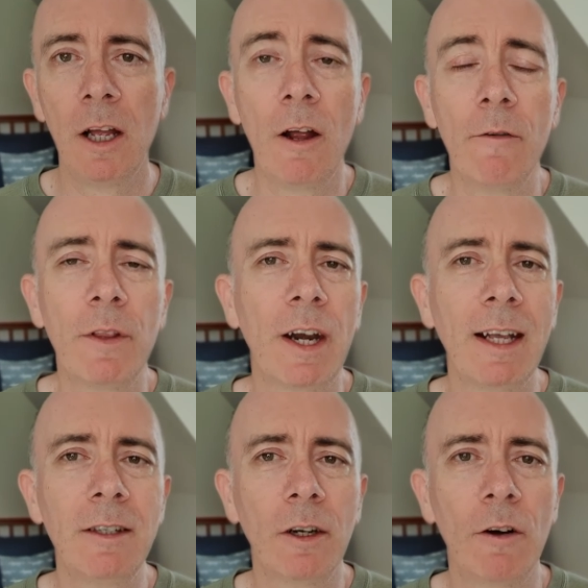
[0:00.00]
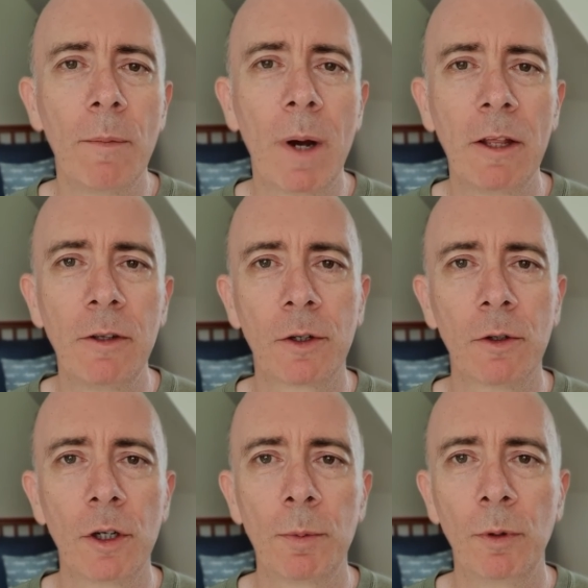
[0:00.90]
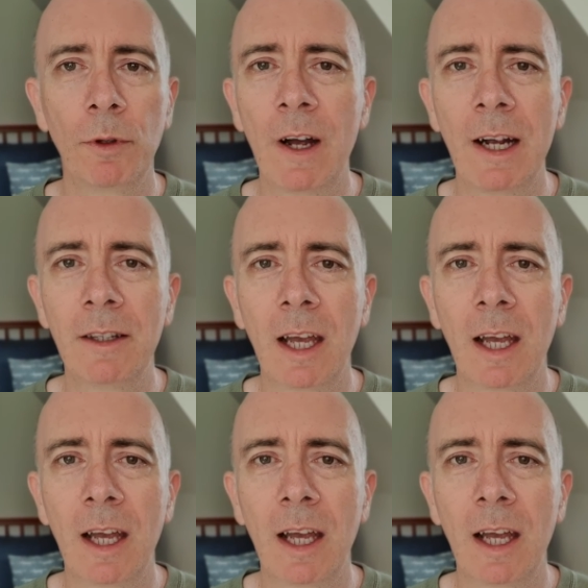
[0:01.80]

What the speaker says: For the writer of Matthew's Gospel, the fact that